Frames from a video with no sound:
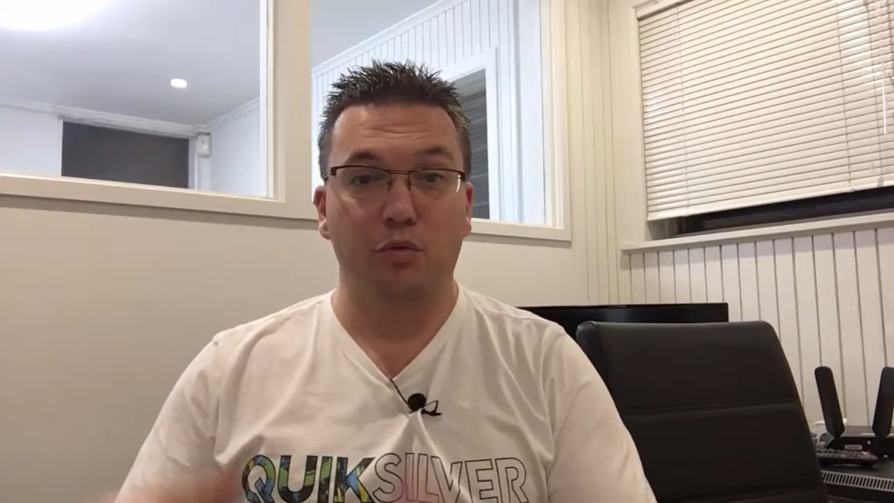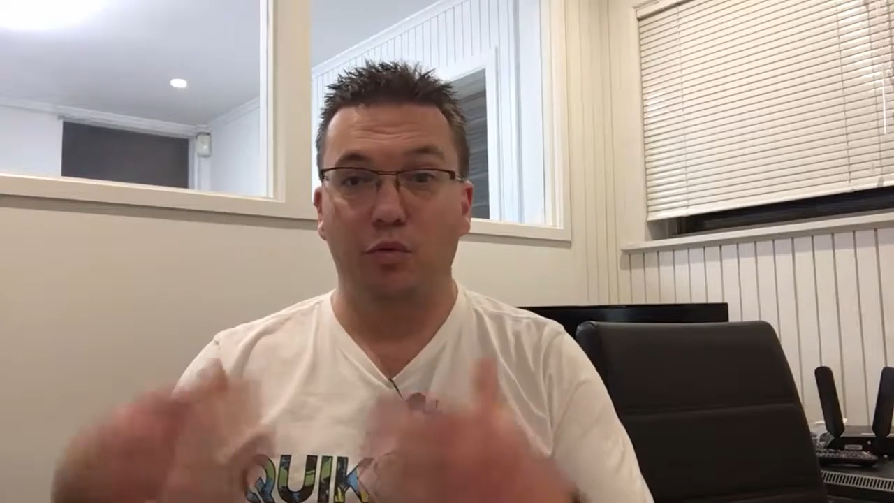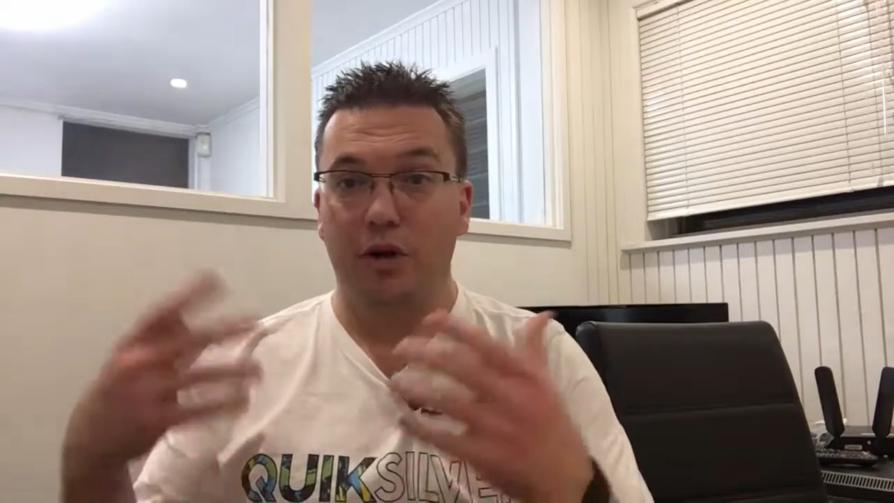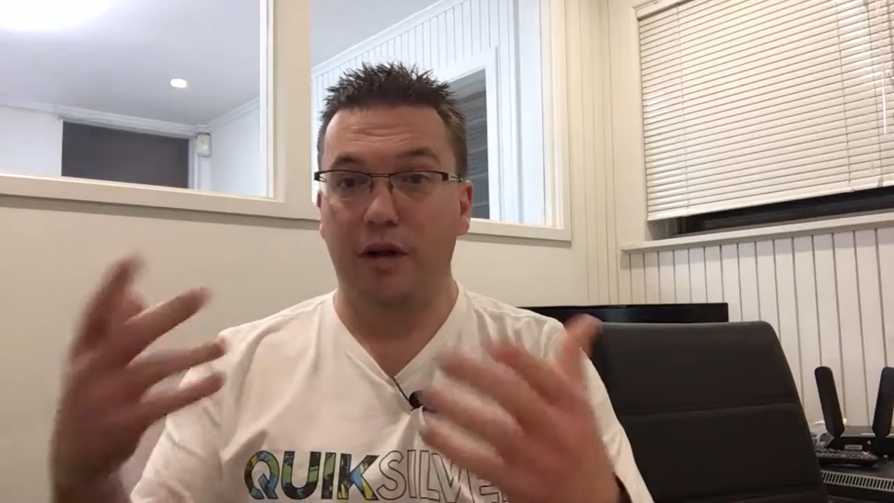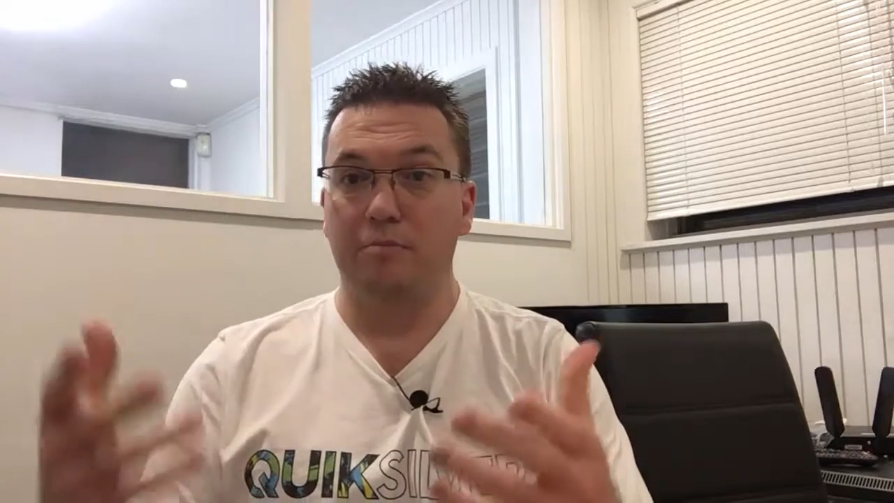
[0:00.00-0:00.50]

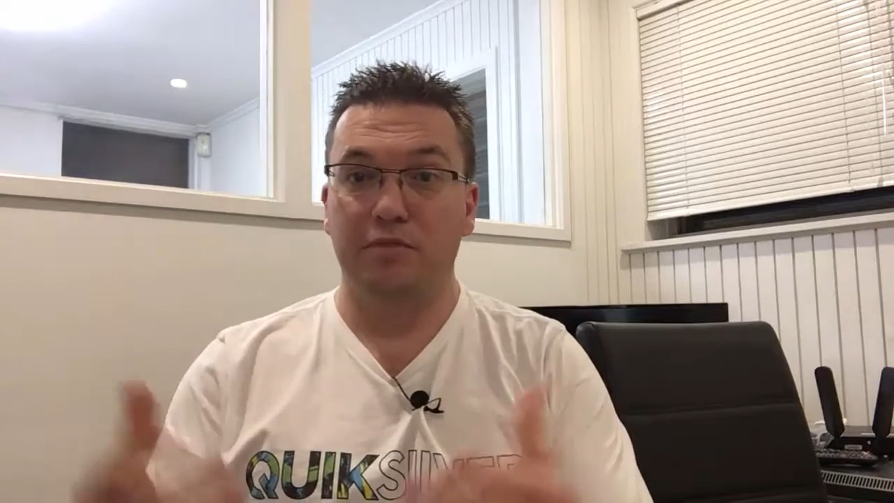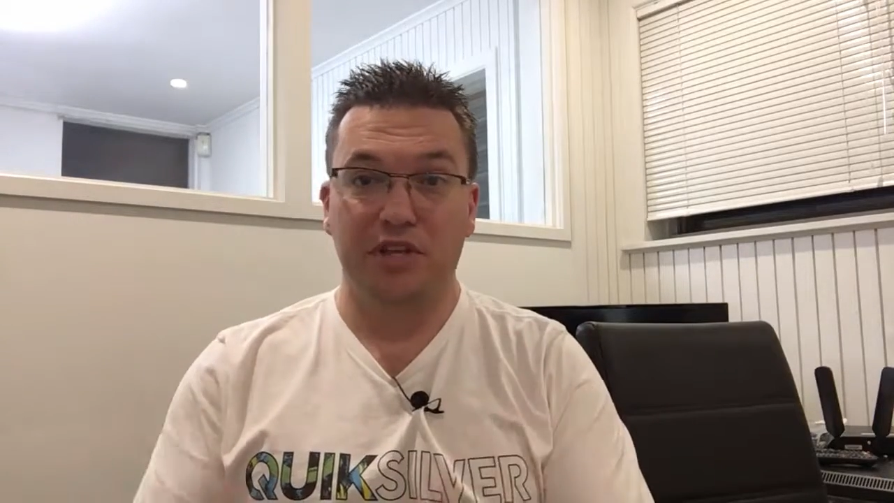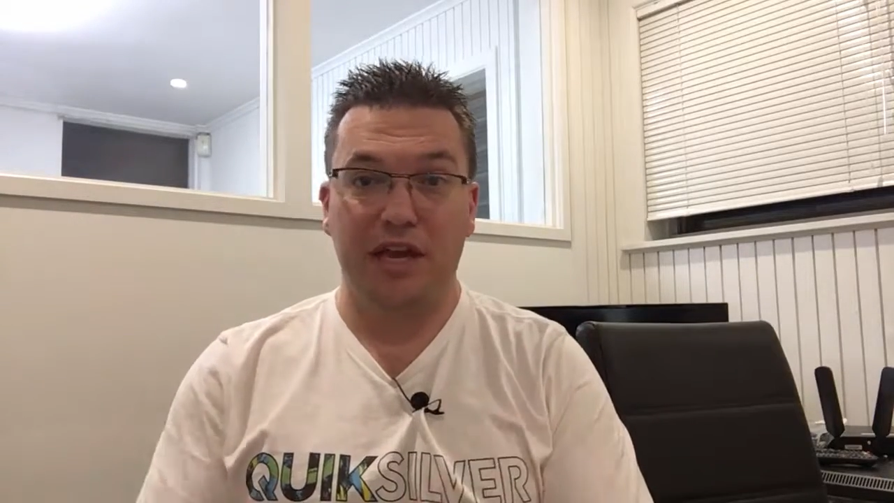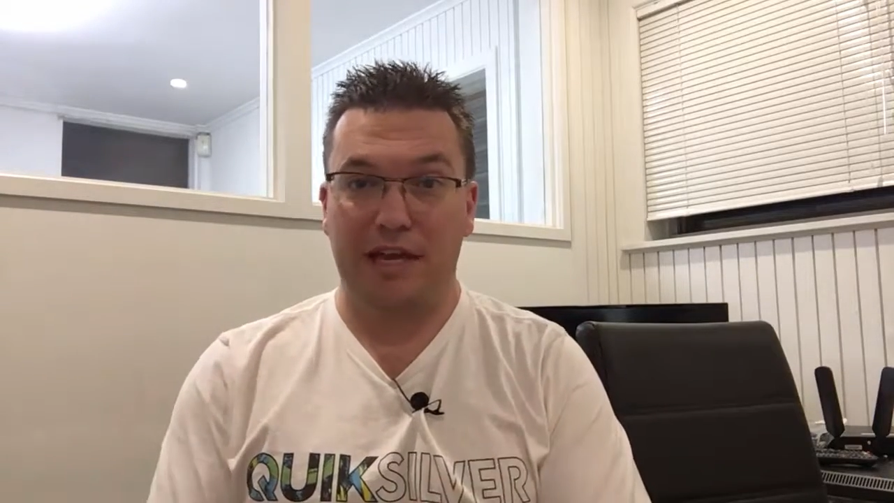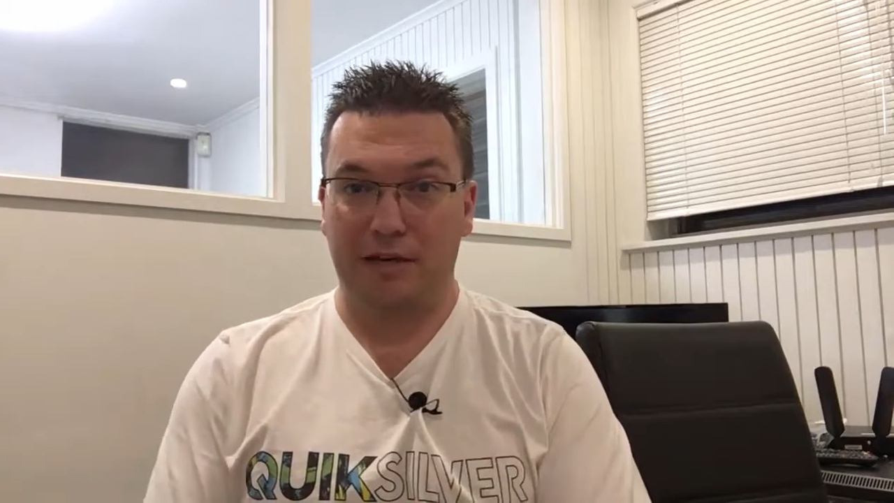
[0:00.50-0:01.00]
what I'm
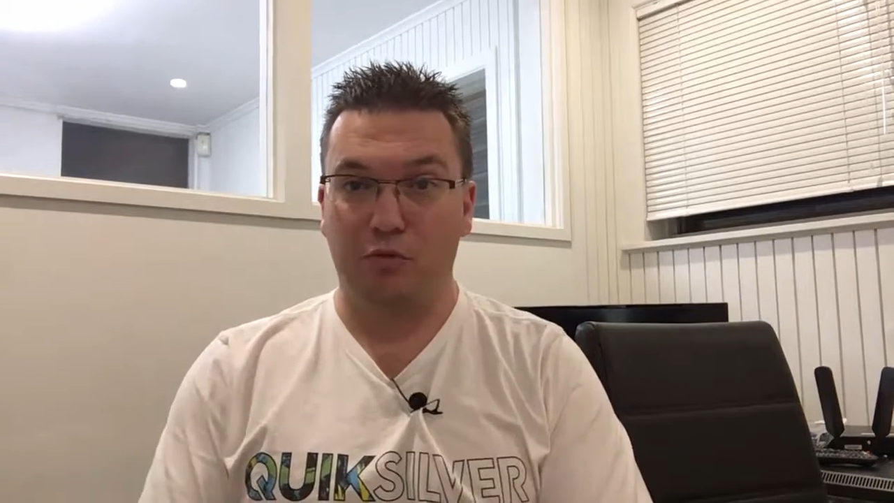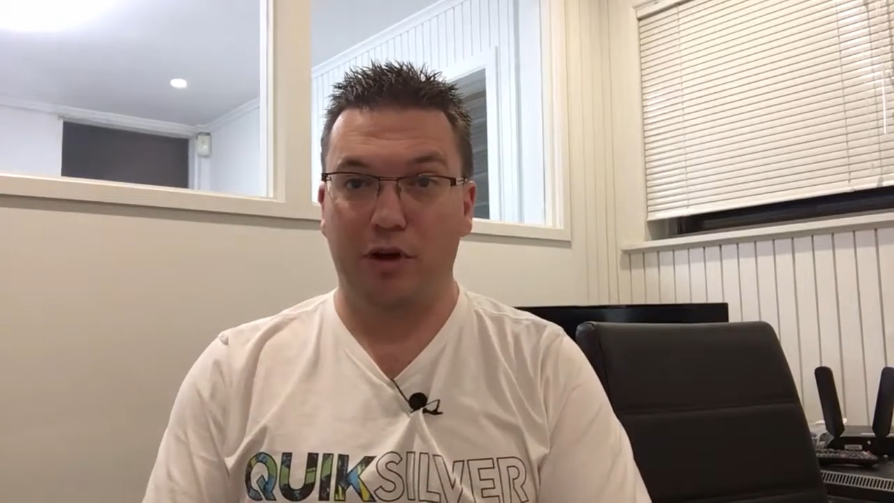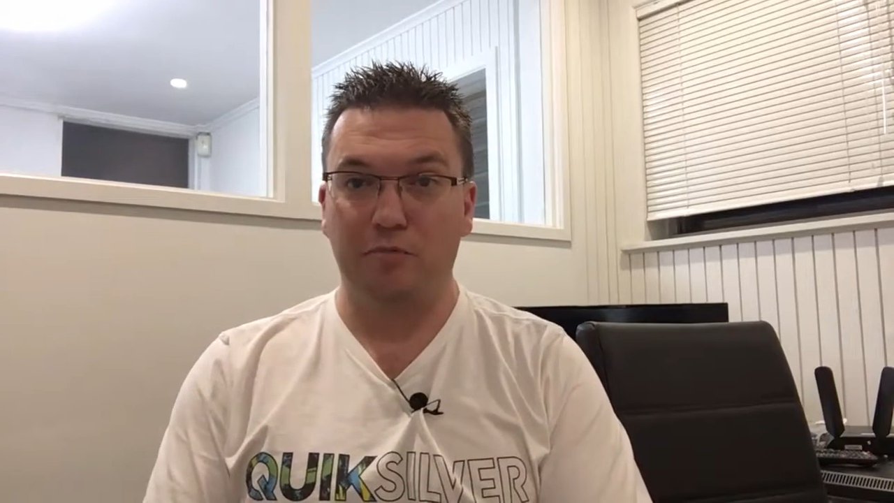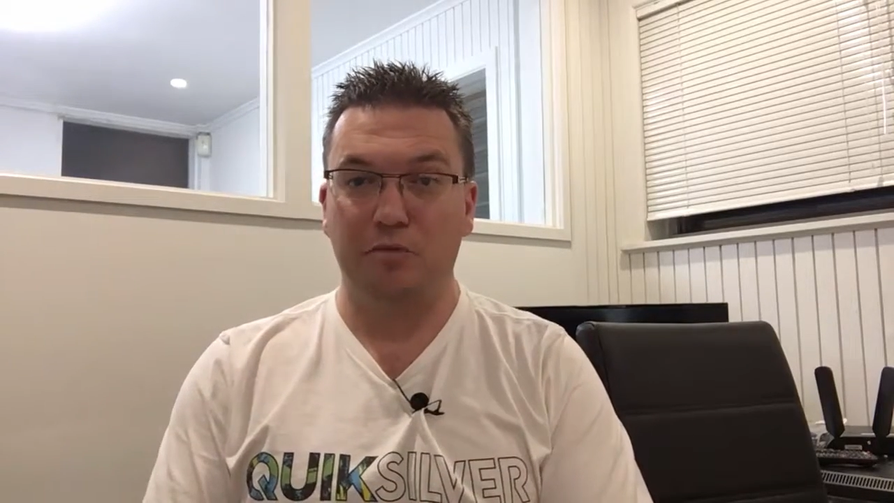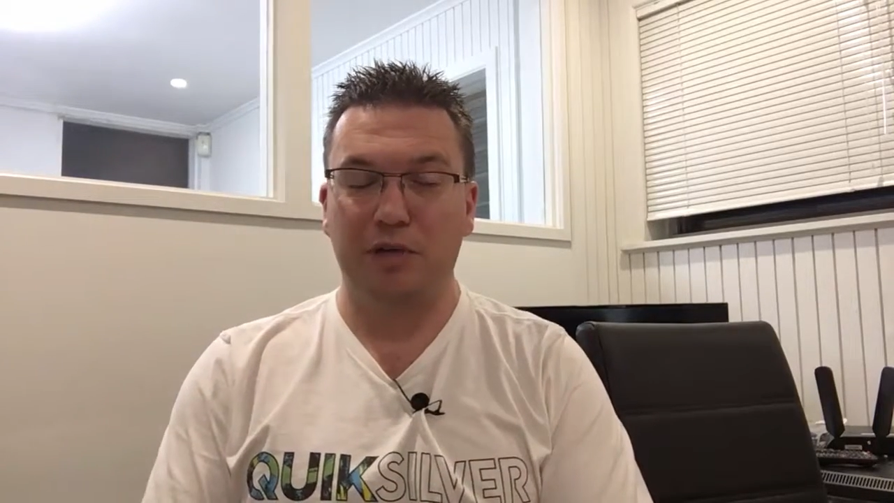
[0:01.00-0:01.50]
saying and what
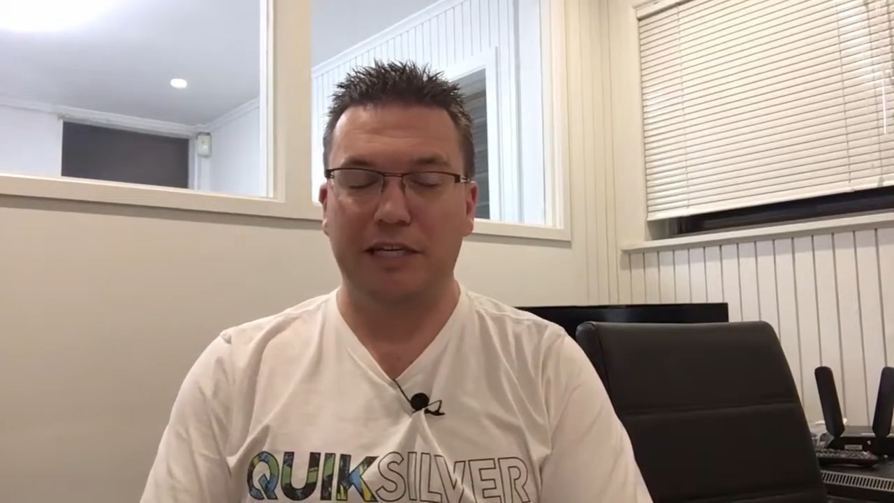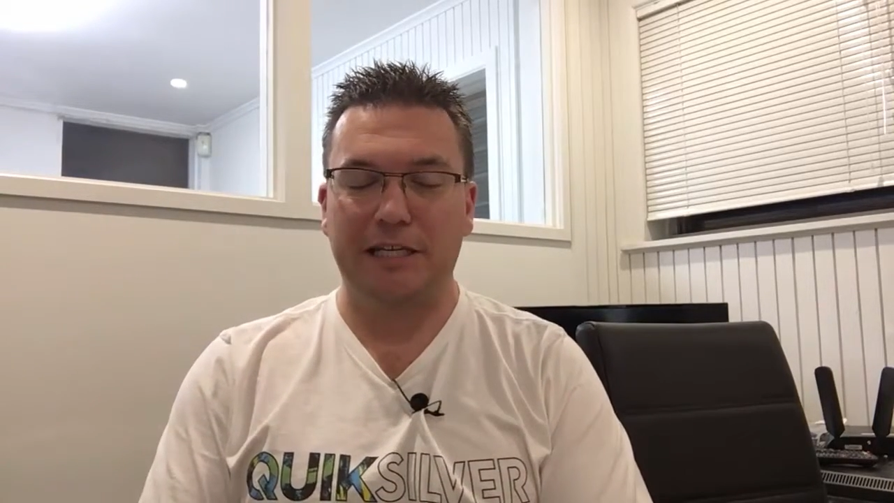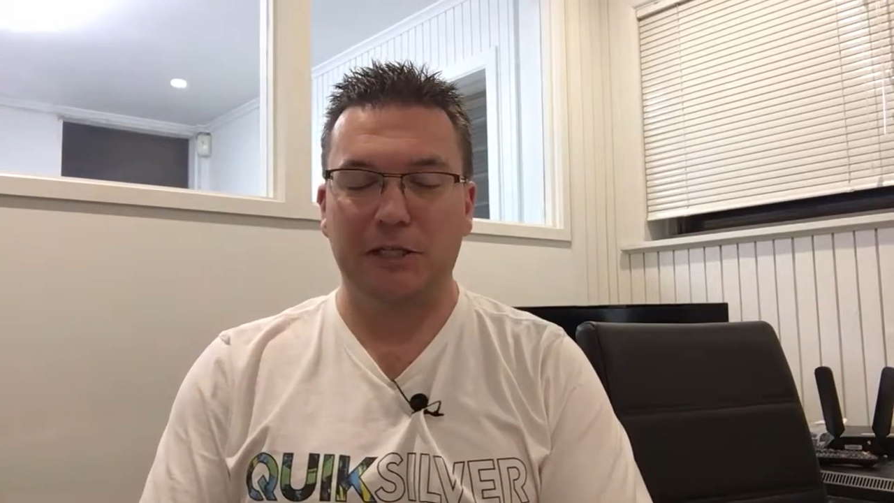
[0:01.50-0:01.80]
I'm spitting.